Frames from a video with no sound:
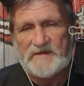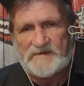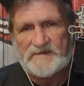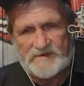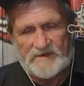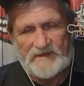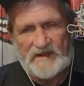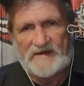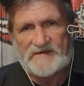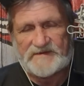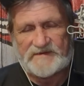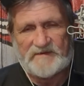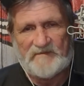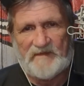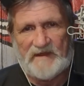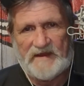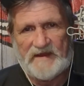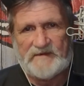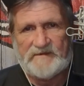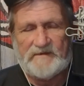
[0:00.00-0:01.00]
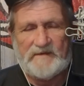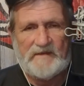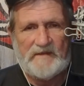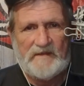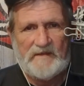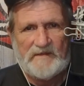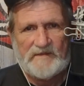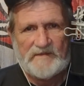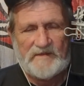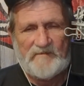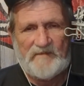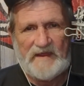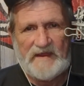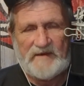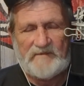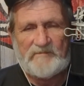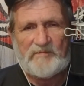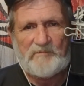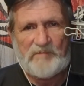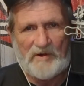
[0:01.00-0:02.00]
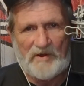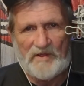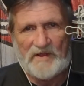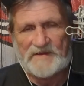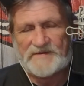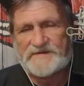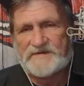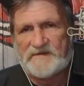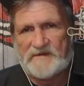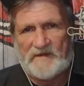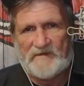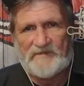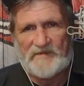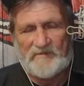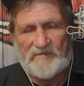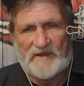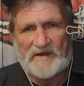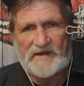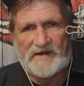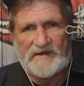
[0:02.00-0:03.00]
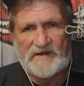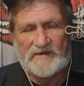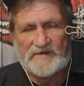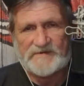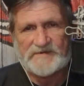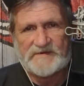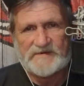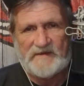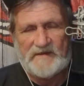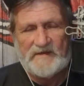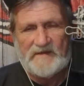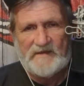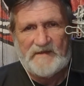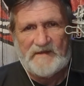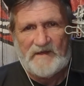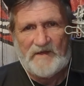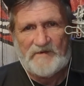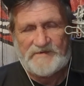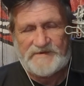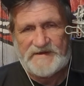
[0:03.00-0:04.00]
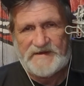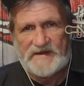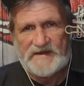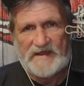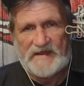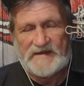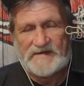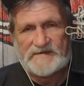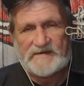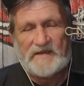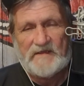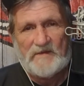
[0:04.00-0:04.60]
So that's the main plus of the Buccaneers OTAs.